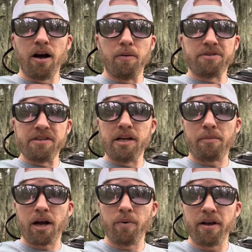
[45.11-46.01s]
Send it
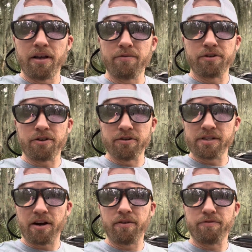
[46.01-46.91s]
my way. If it checks
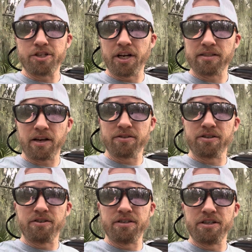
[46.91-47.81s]
out, it's a
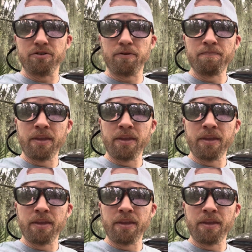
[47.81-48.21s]
good deal.